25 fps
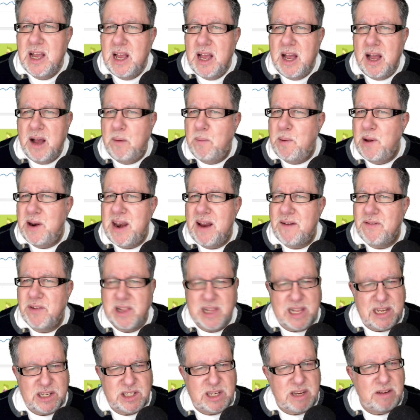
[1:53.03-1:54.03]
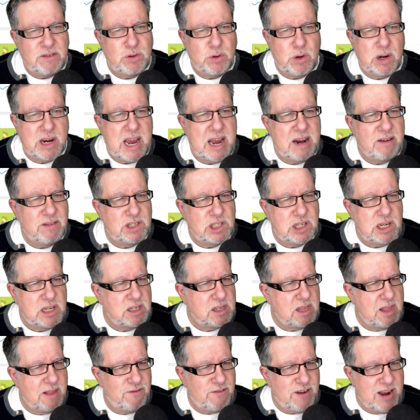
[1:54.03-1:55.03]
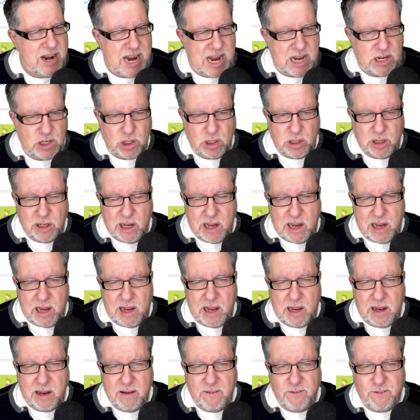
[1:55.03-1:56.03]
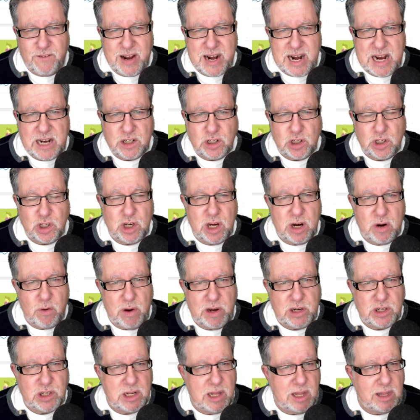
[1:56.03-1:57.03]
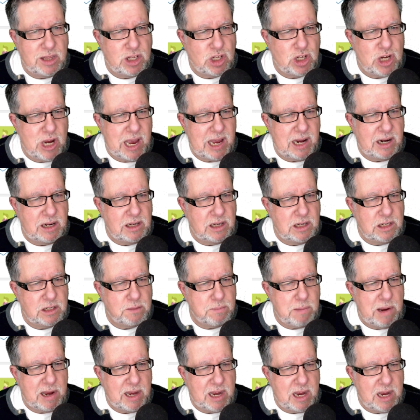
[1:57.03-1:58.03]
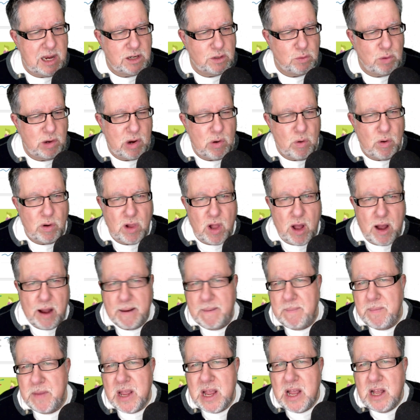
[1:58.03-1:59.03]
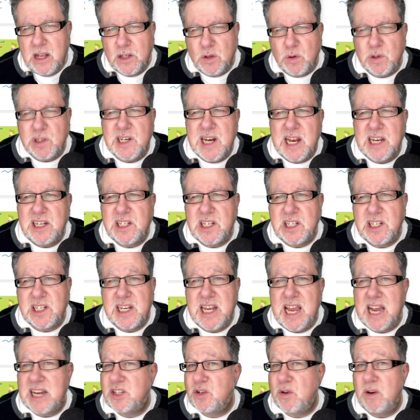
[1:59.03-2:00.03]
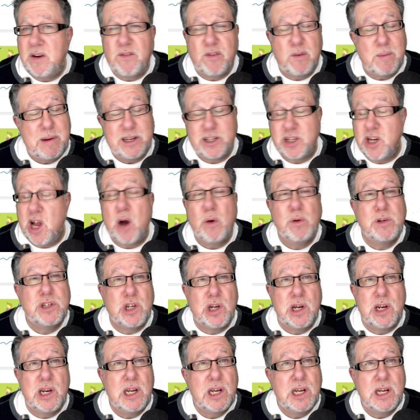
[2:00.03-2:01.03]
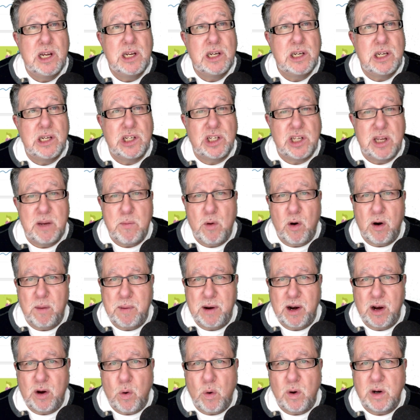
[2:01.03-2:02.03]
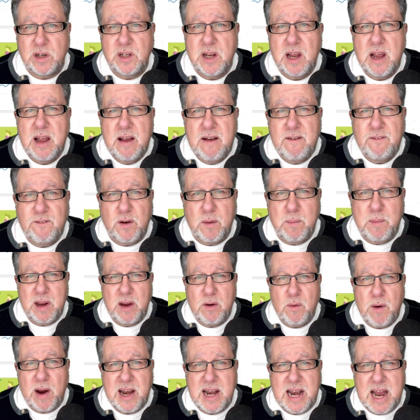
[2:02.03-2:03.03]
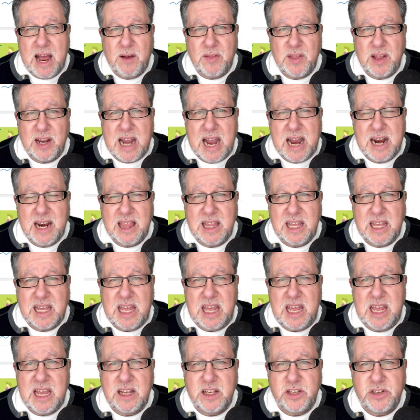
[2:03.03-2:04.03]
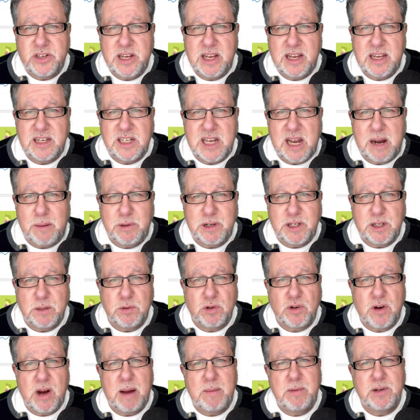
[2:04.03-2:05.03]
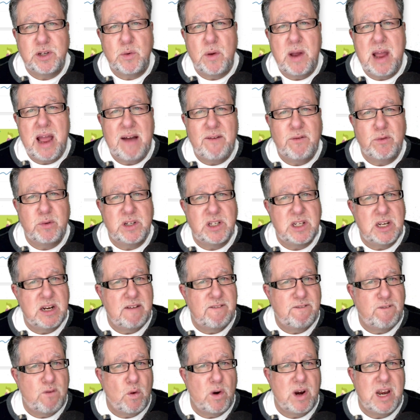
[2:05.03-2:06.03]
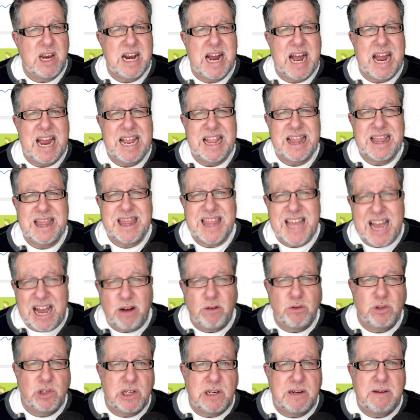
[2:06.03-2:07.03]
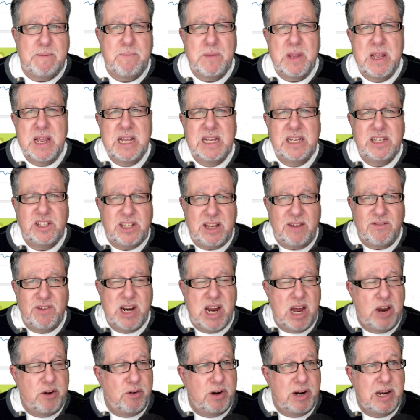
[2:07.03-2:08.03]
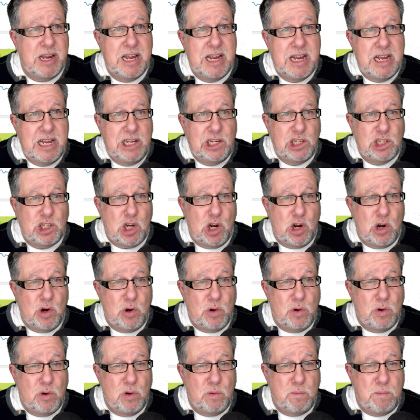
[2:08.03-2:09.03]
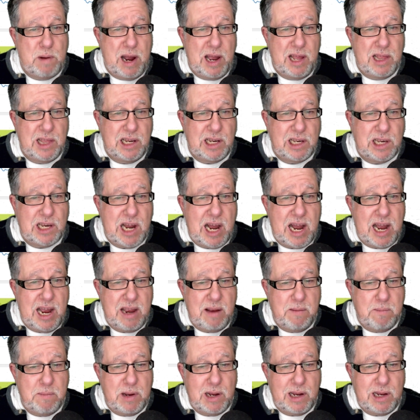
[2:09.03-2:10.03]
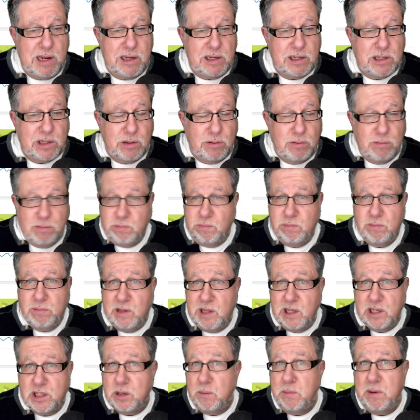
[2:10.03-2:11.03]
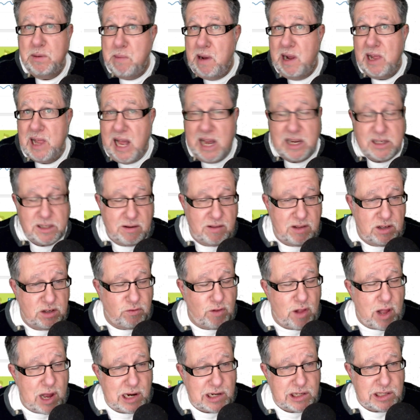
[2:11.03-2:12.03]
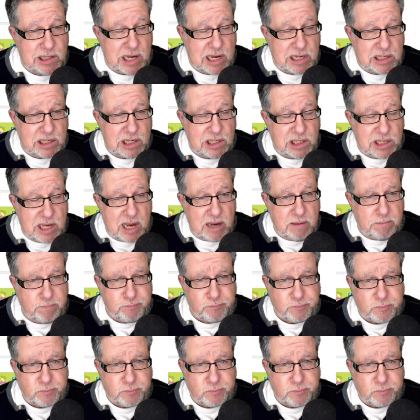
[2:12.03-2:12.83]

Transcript: but nevertheless gives you kind of a sense of the financial generation that the channel is making as we go along. So it's nice to see extra information. Always good to see more. But of course, for right now, the kind of the key is how many subscribers do we have? We're sitting at 49,700. So by the time, so this will be my last of these vlogs, as I say,